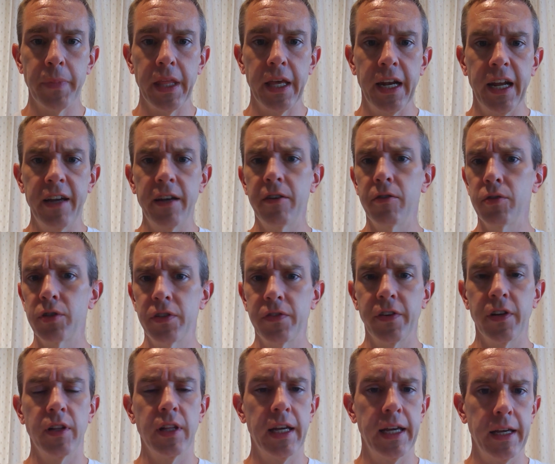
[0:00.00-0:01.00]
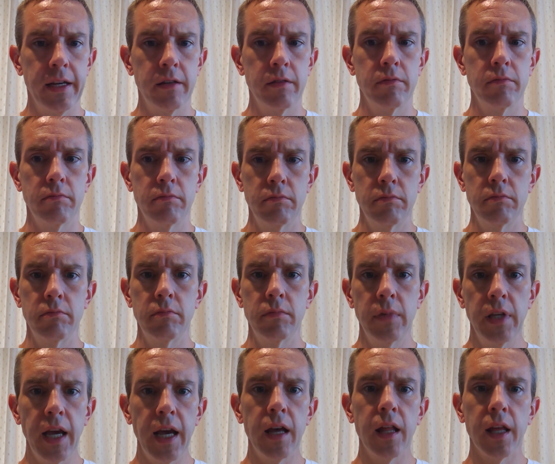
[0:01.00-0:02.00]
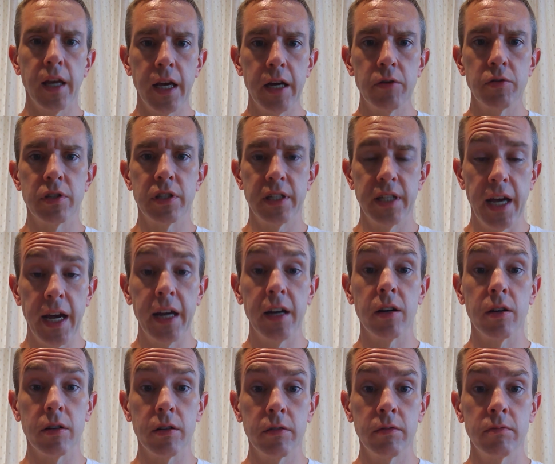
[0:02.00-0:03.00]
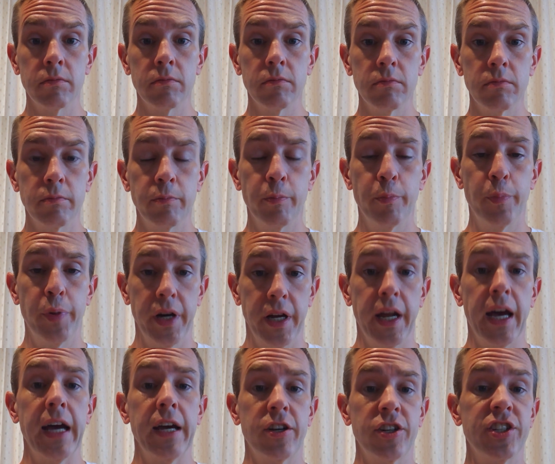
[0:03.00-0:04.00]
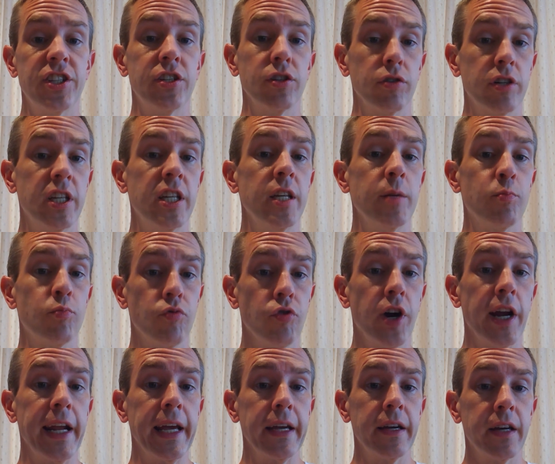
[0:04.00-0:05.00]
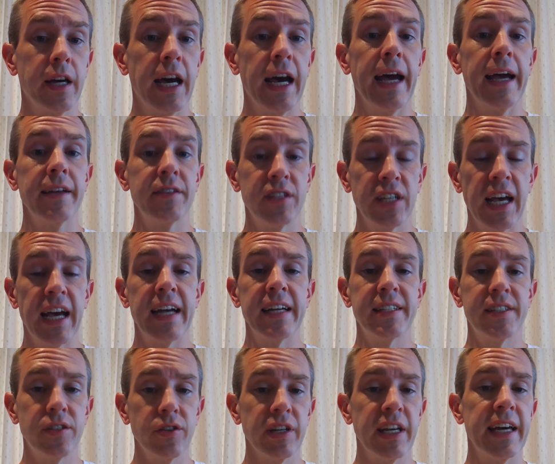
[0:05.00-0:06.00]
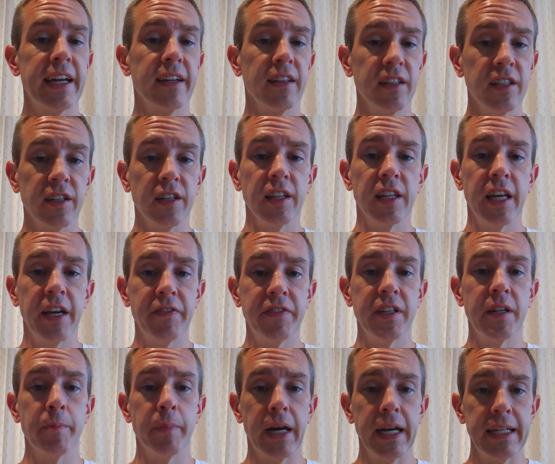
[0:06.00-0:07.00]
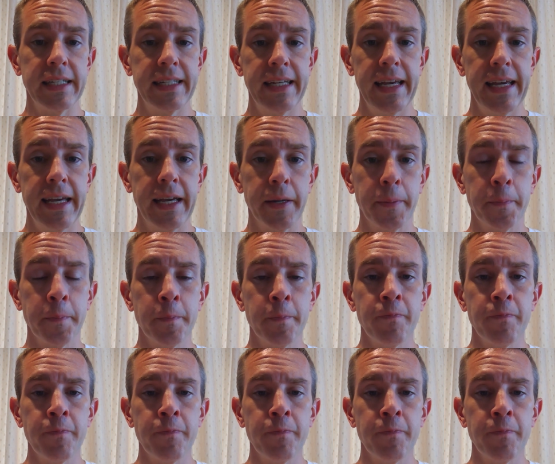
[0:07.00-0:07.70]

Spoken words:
And I always felt like I was tired, but I could still keep running. I still had a little left in my tank.